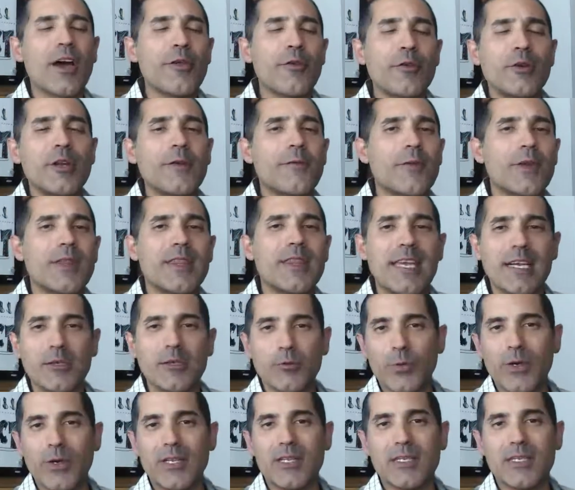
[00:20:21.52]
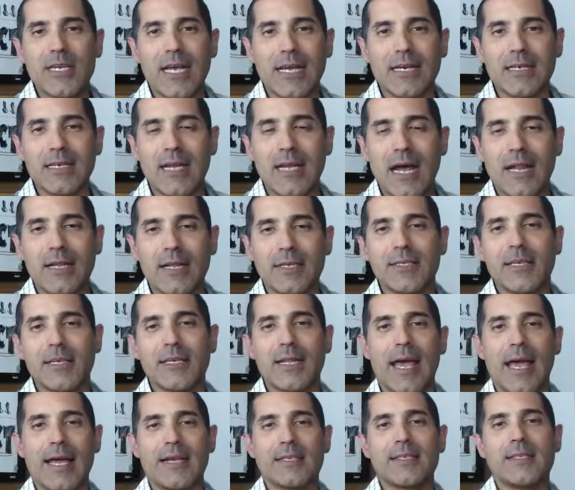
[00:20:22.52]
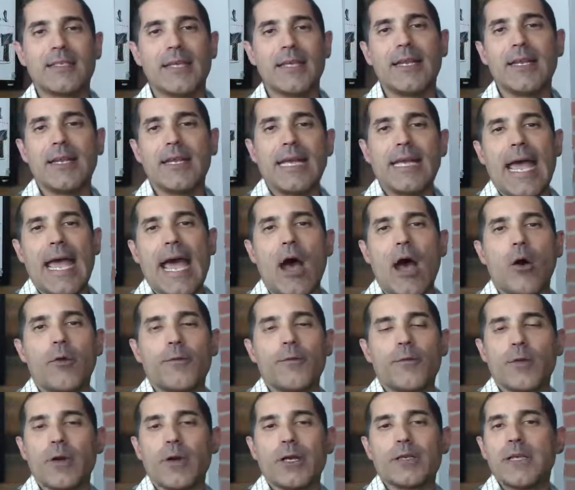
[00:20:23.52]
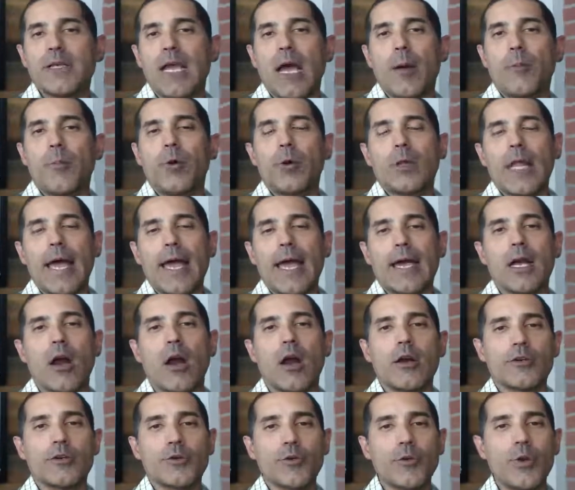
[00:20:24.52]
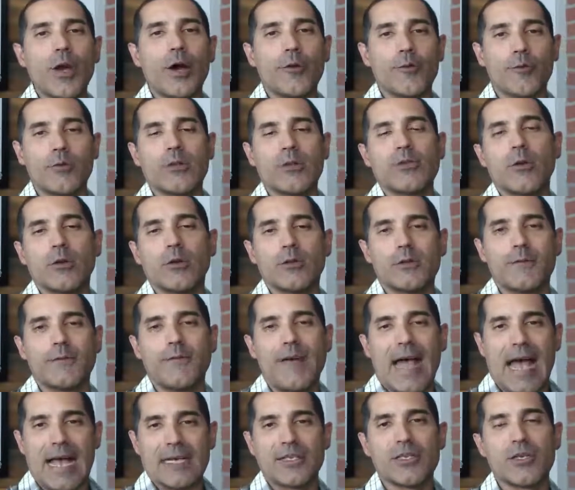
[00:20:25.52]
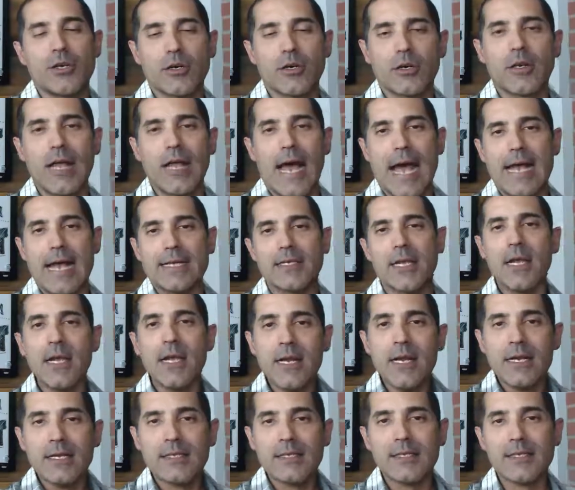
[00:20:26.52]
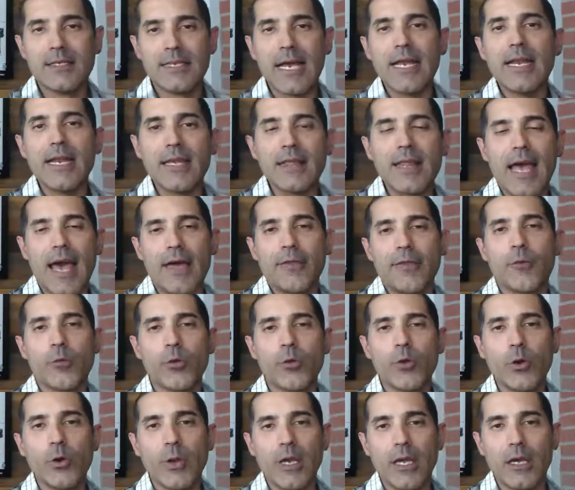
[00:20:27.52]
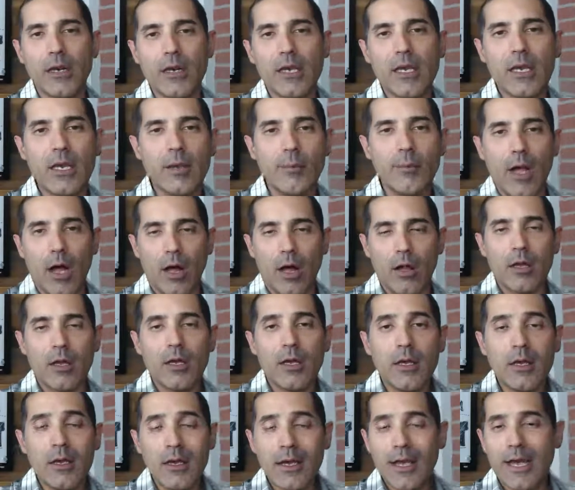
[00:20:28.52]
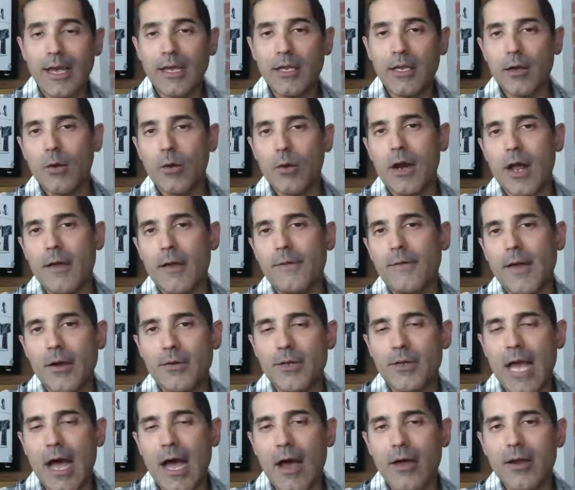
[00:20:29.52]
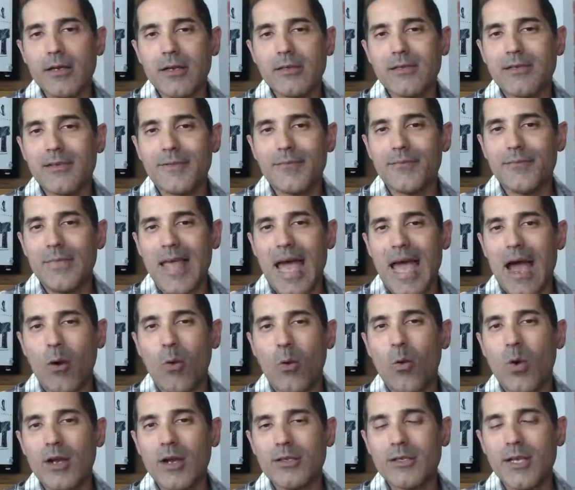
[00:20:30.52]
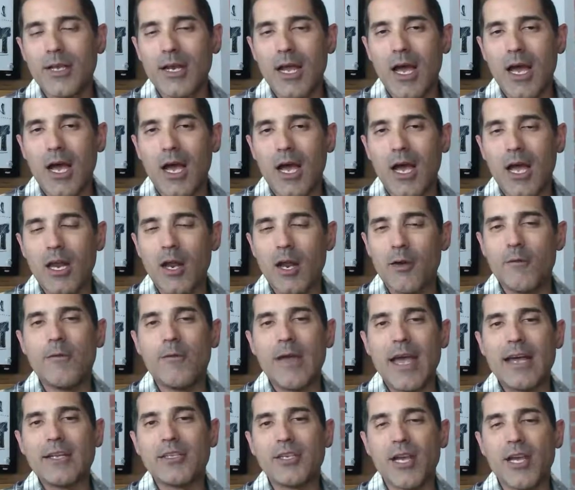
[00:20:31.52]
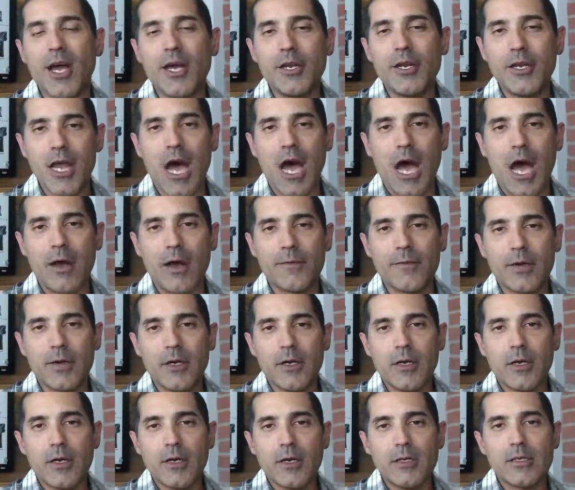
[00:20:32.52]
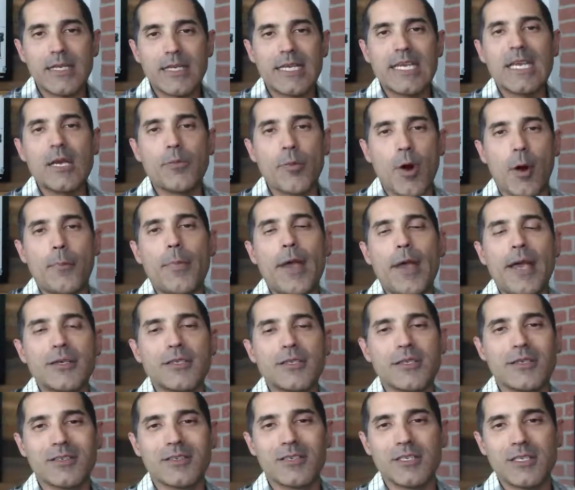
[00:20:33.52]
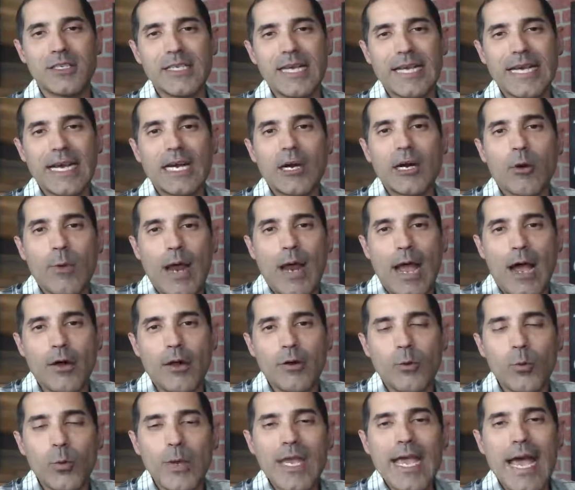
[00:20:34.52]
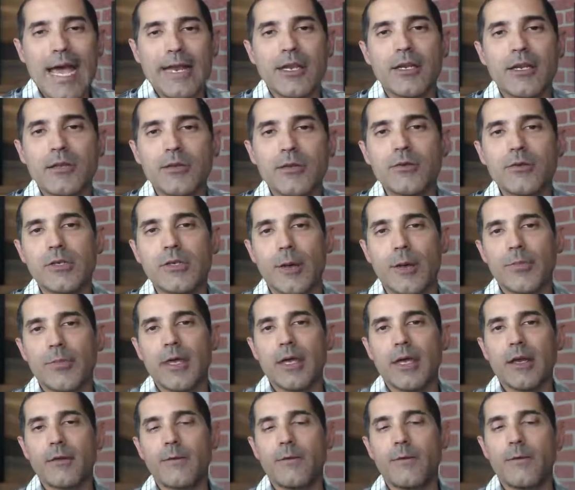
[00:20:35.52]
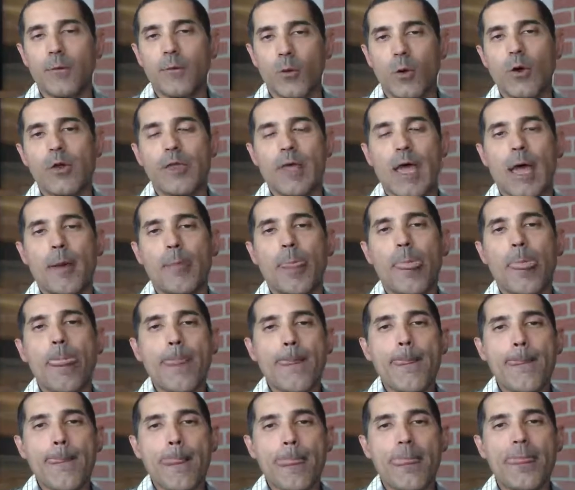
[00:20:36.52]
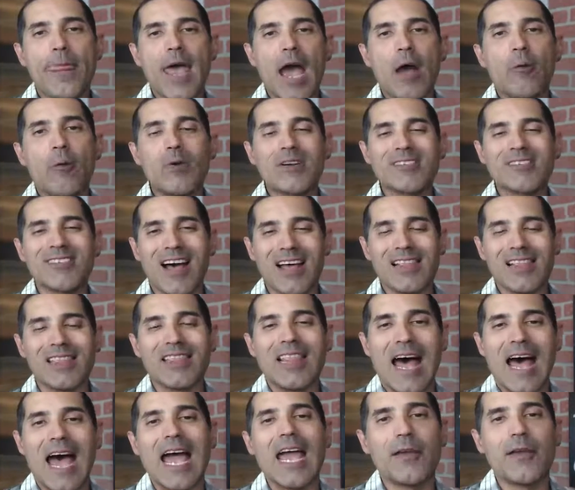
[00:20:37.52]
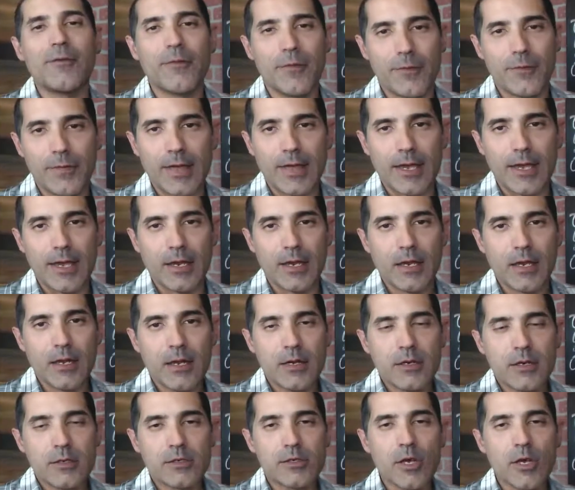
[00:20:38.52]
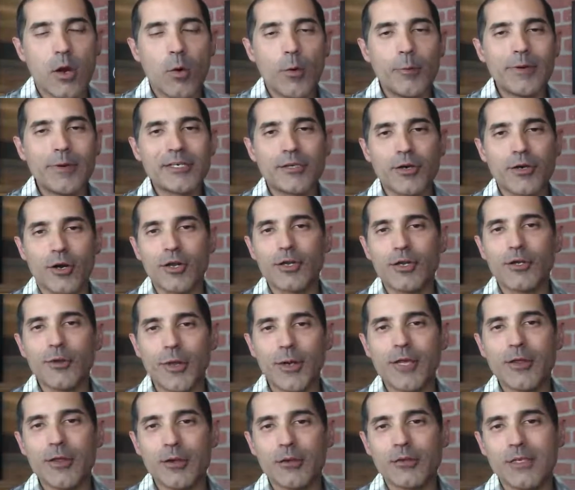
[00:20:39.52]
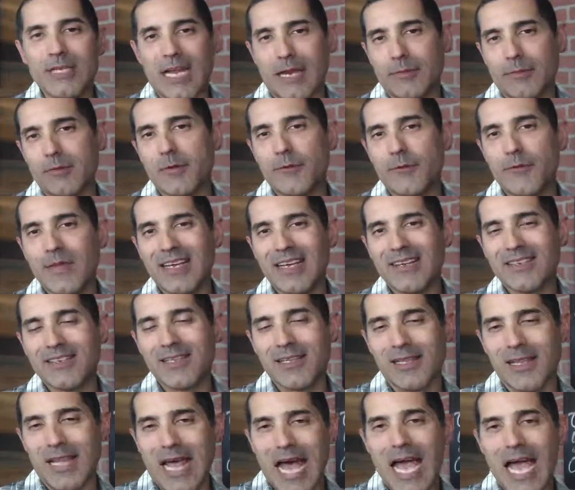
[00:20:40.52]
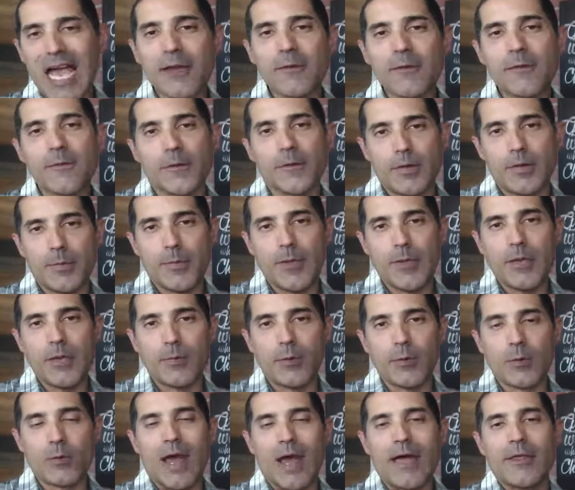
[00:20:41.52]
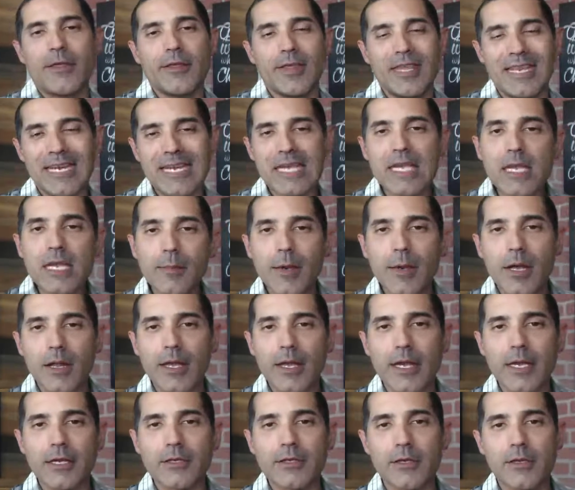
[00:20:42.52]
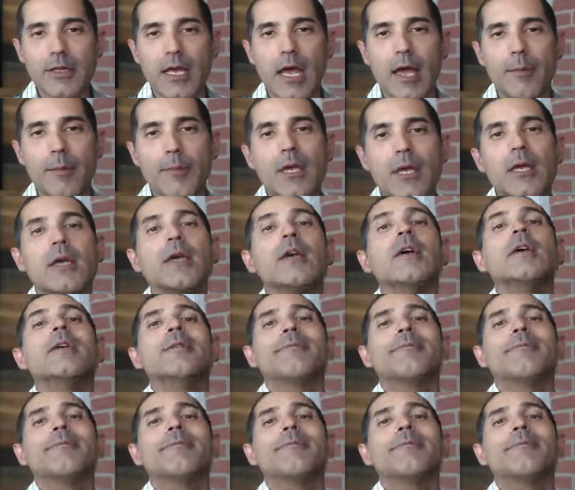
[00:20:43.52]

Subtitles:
other different things with technology, like sending out, for example, like our True Health Results Faster class, sending that through an email. And you know what I found out is that wasn't an event enough to keep our patients sticking around. We had to do something for them that was a live thing. So when we started doing those types of things live for the people rather than emailing it to them,